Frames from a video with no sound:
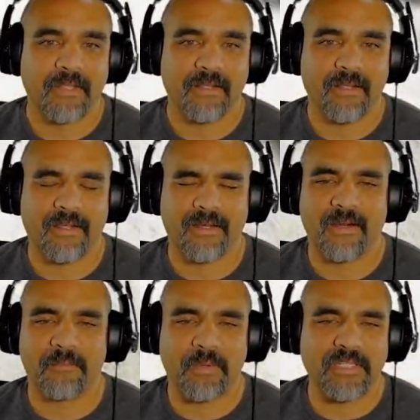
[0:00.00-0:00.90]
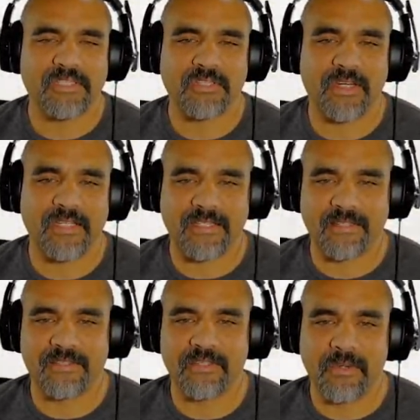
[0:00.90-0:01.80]
And I'm pretty sure I
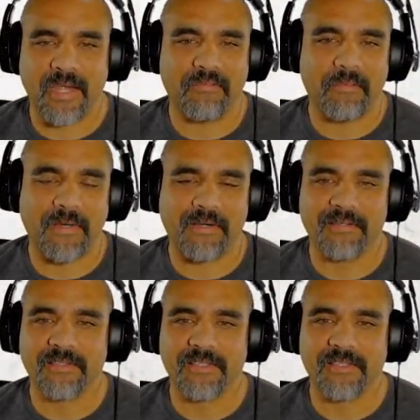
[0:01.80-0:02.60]
do have them all,